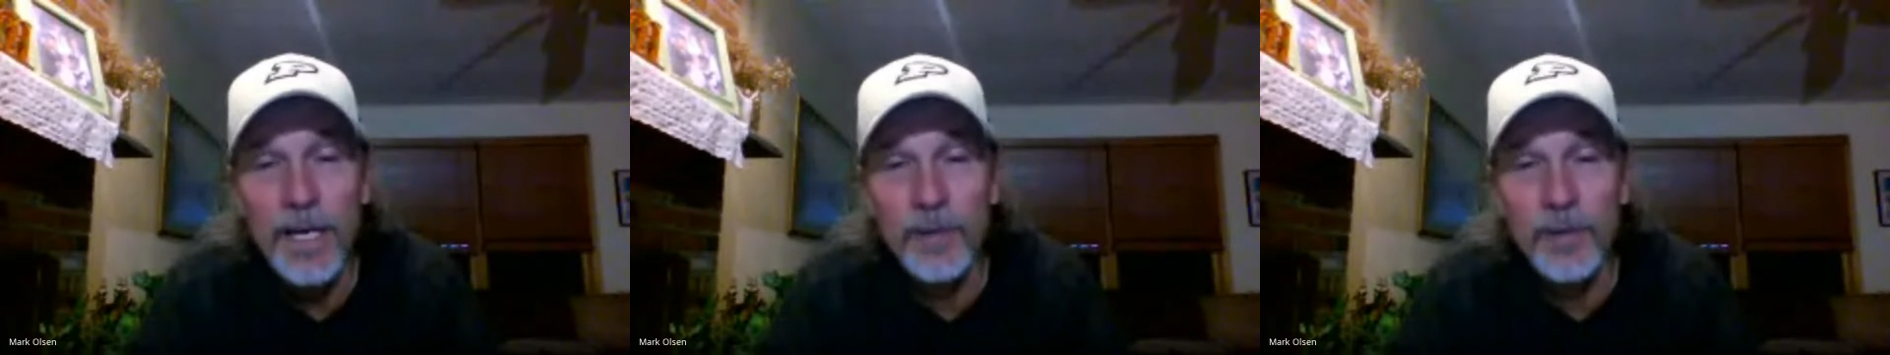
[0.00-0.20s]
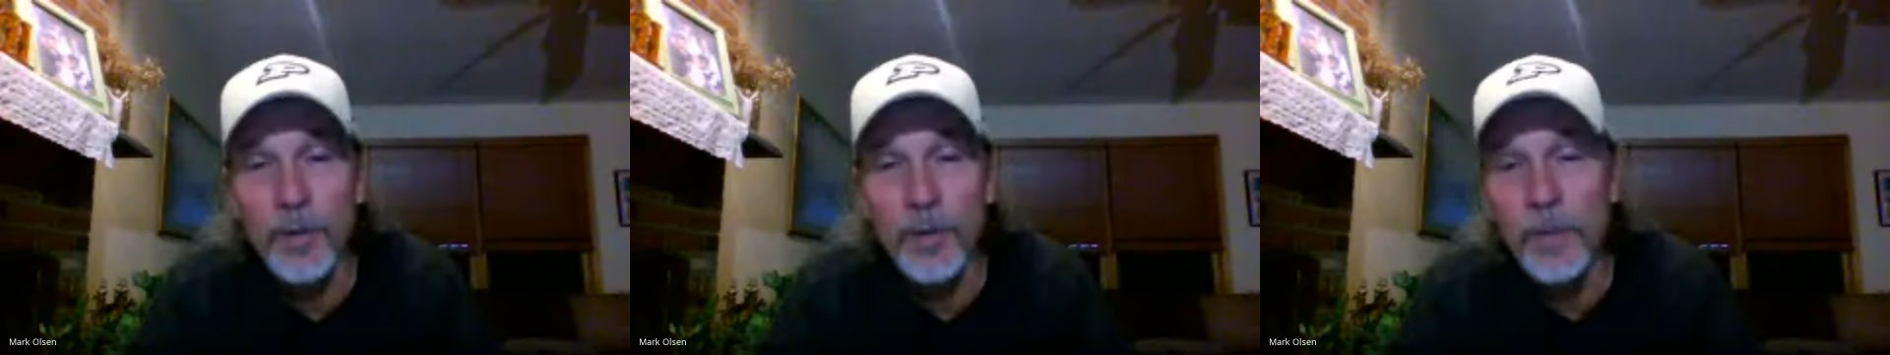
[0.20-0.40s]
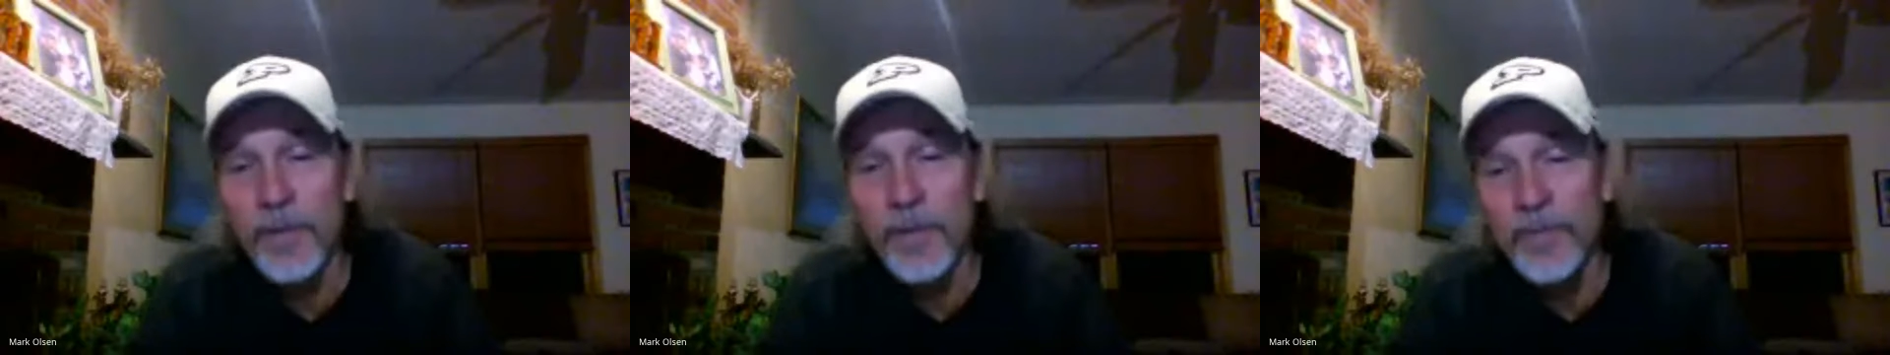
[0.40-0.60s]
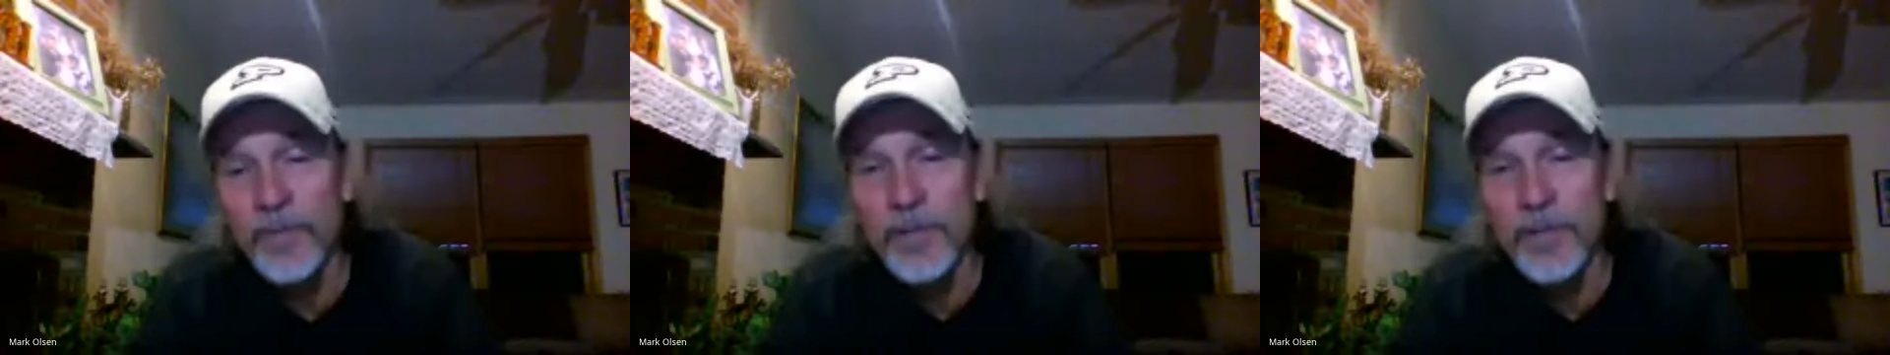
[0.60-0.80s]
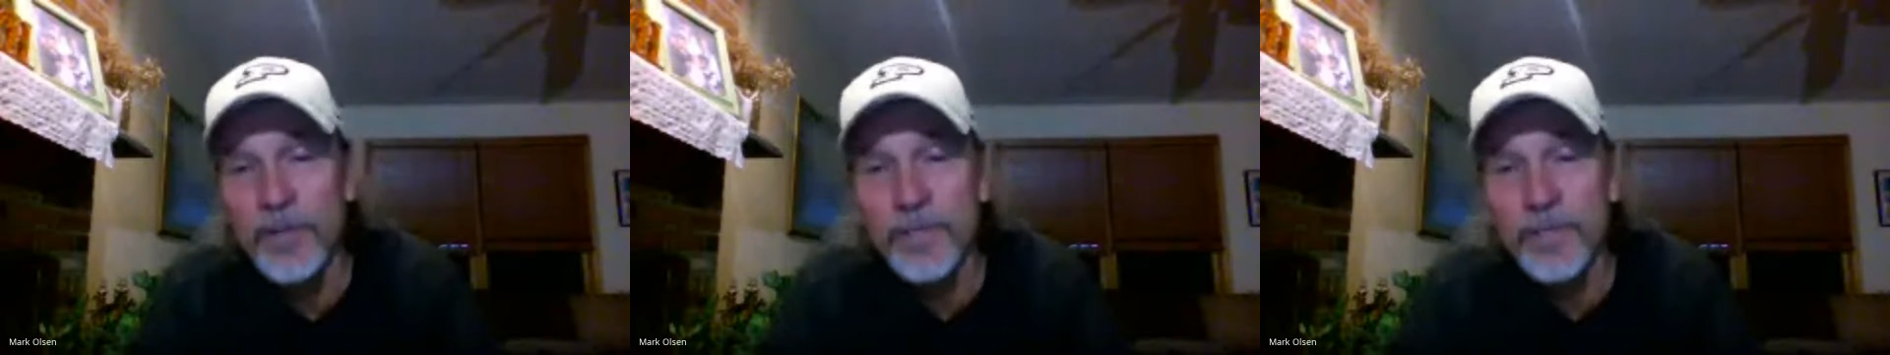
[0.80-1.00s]

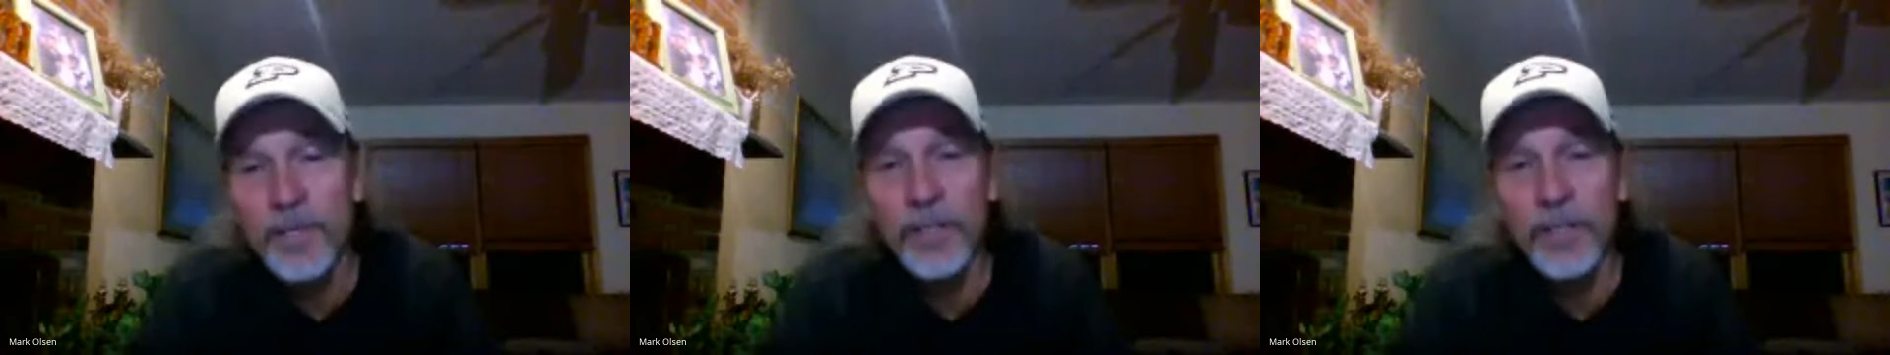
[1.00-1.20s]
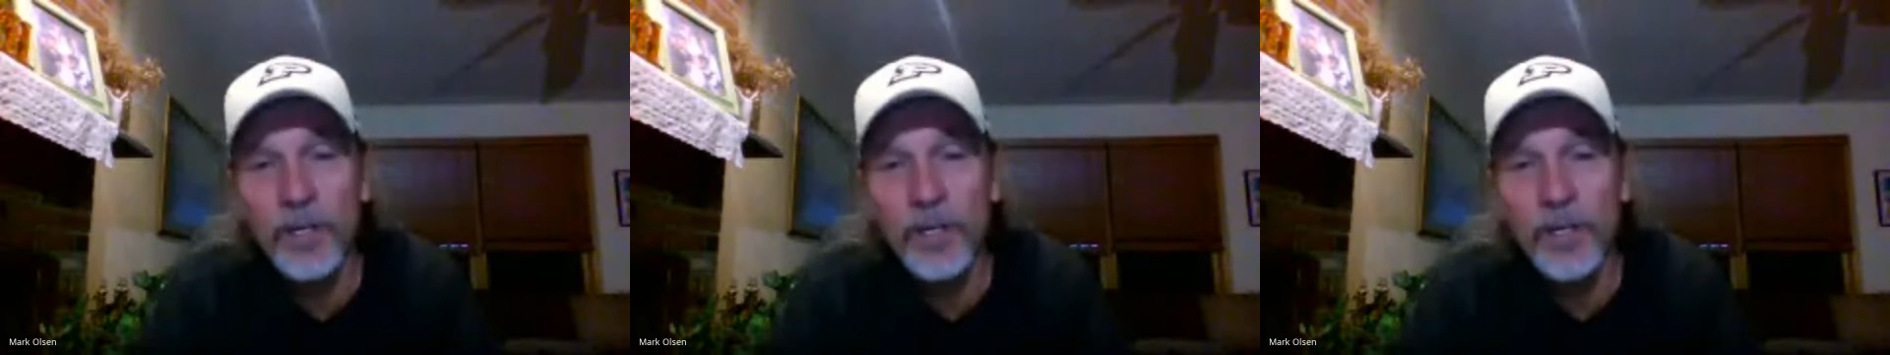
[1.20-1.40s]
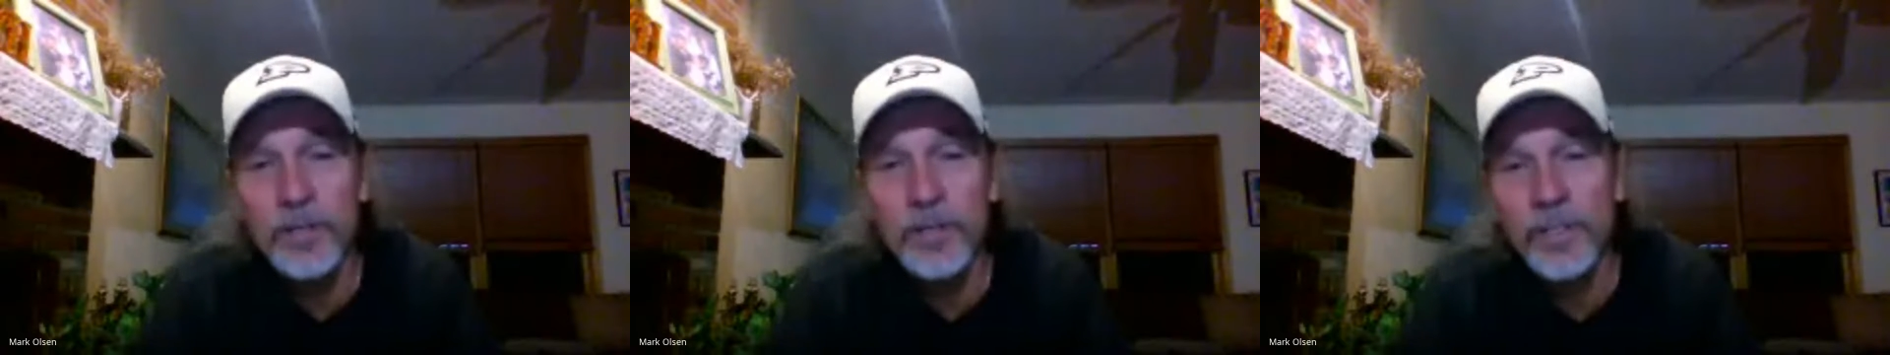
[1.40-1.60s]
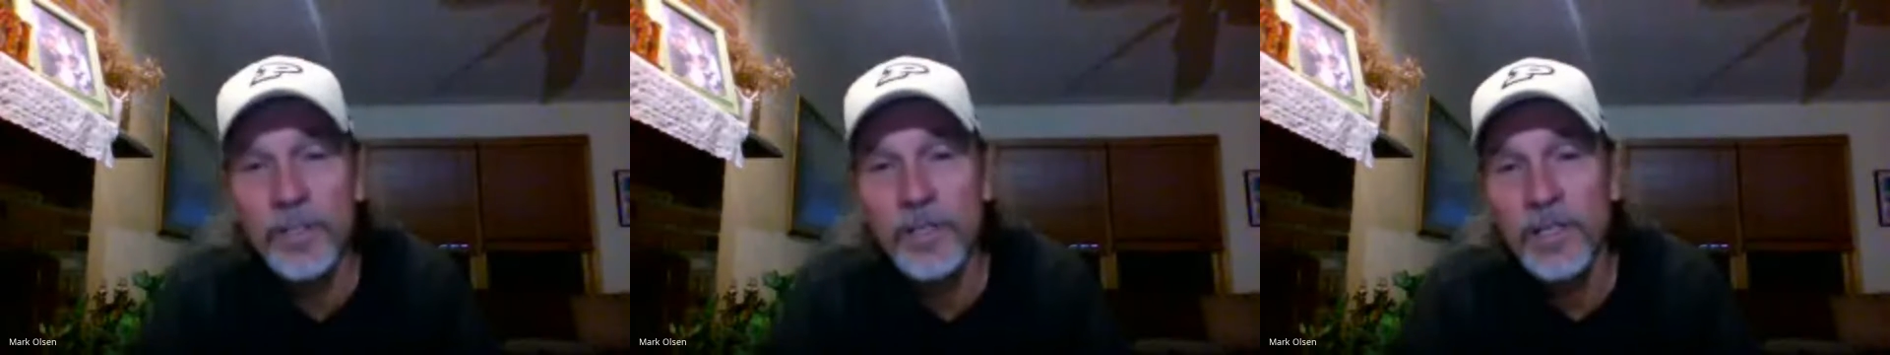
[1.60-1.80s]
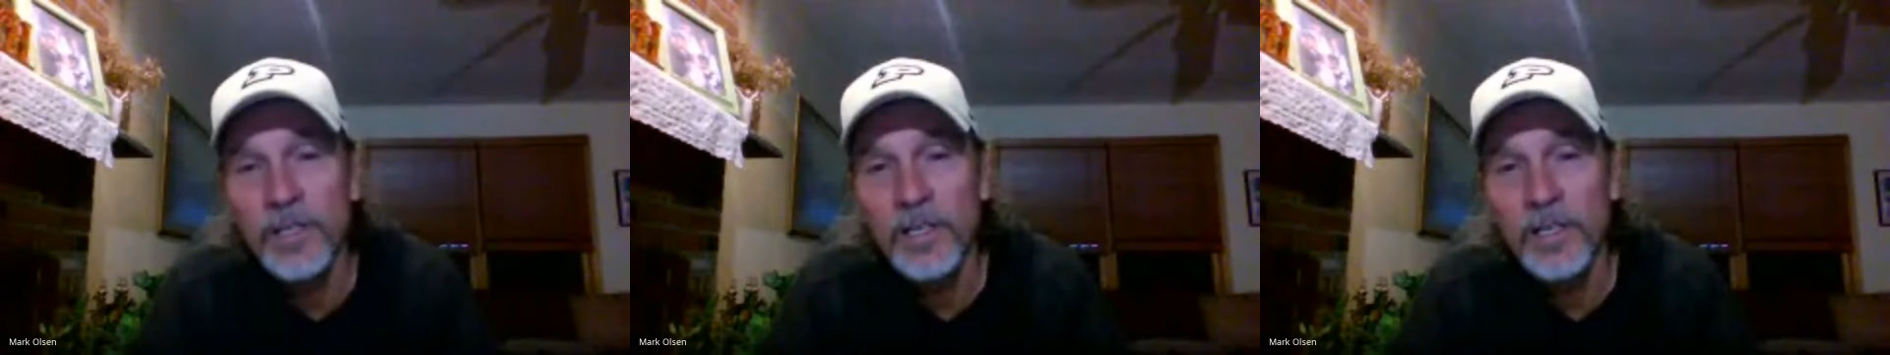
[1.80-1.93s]
Blasco. You are my first